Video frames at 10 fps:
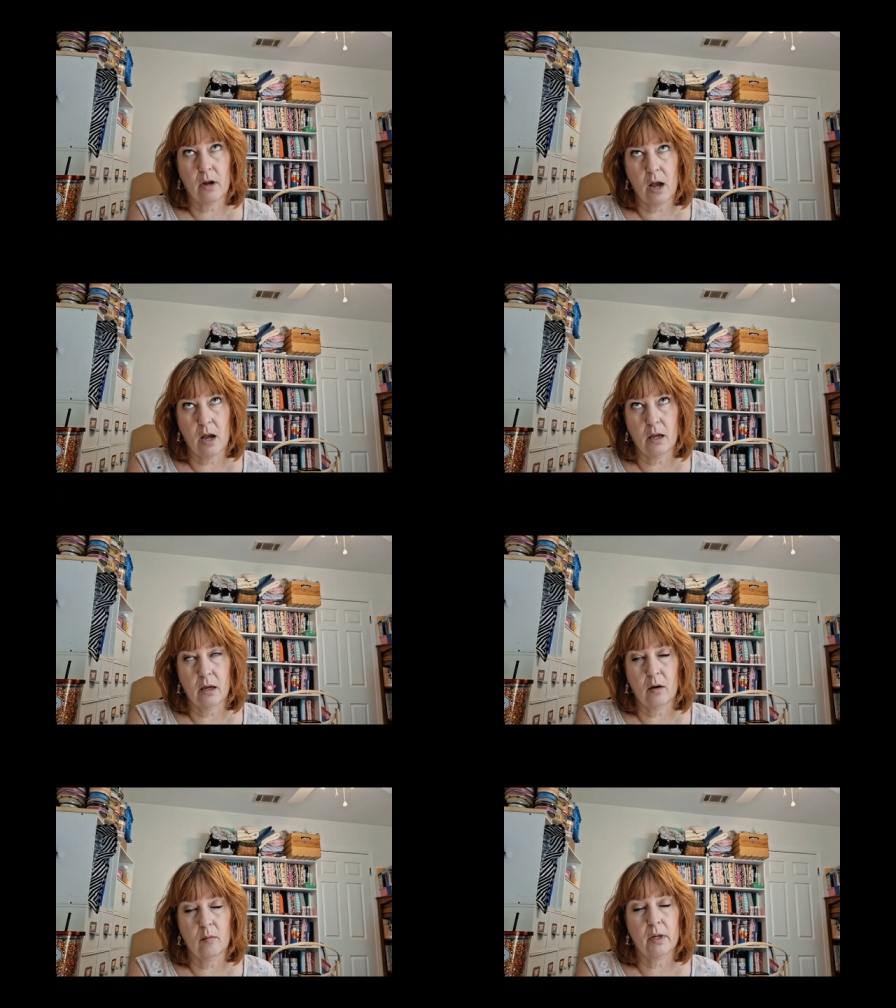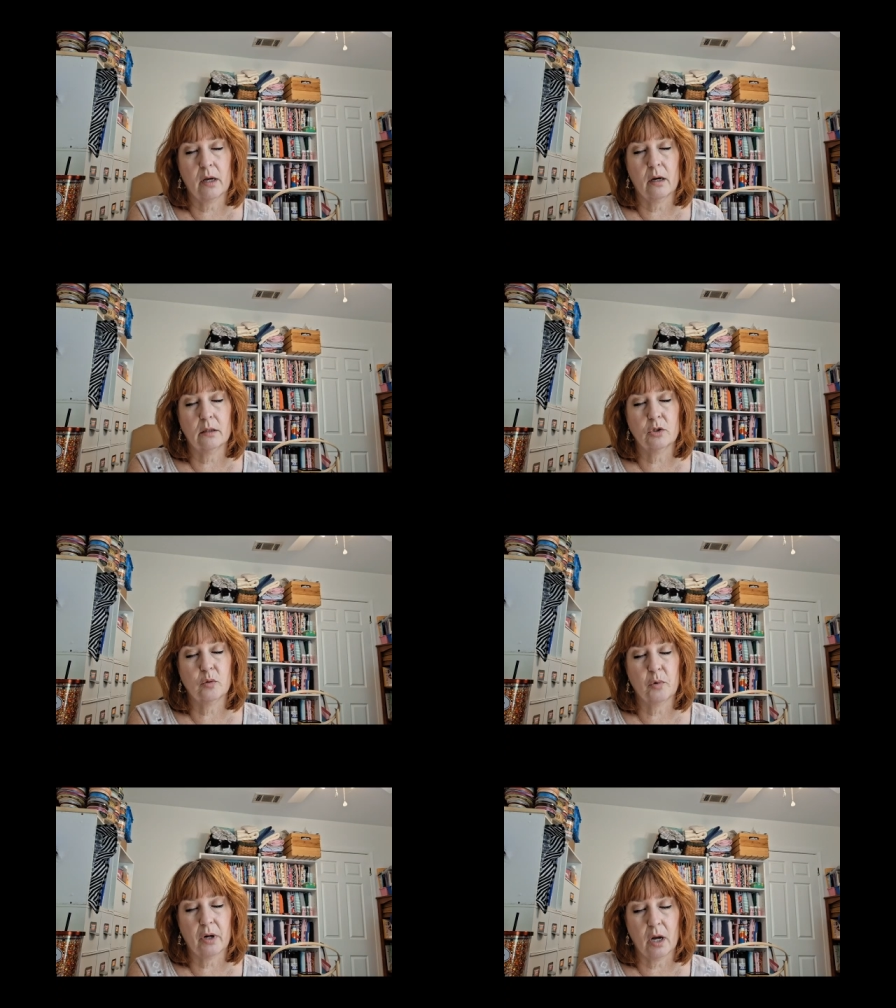guy. Oh my God,
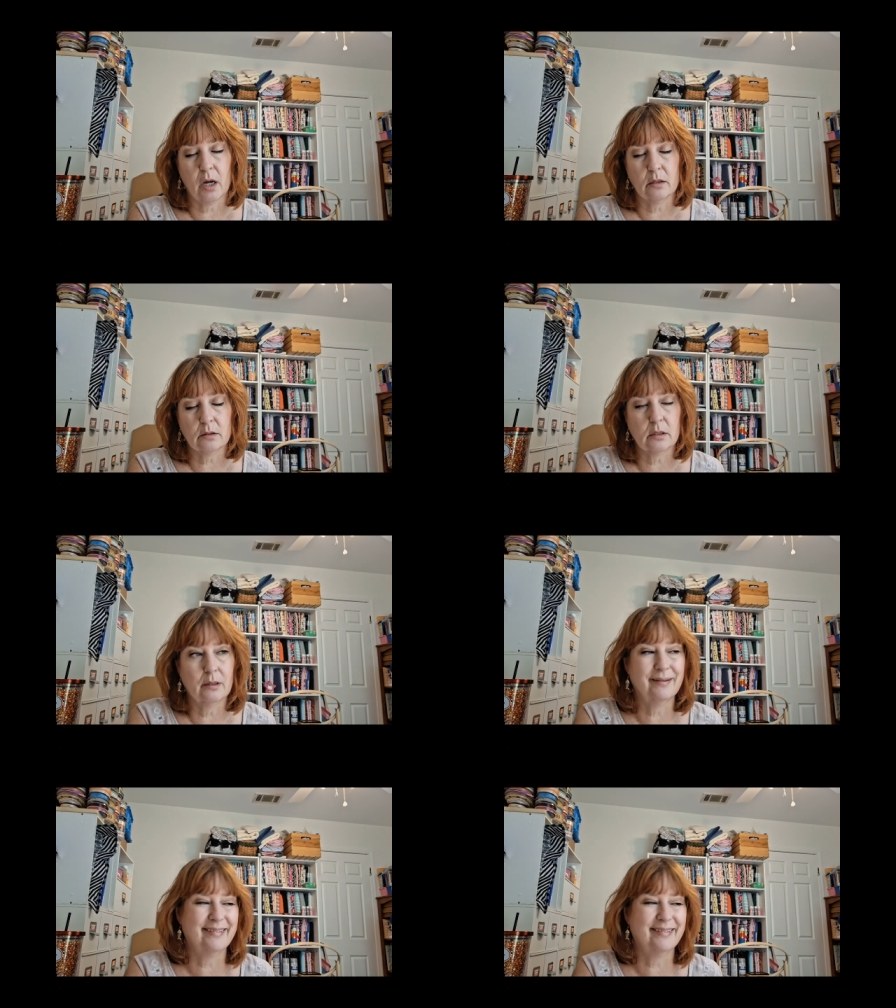2 more guys.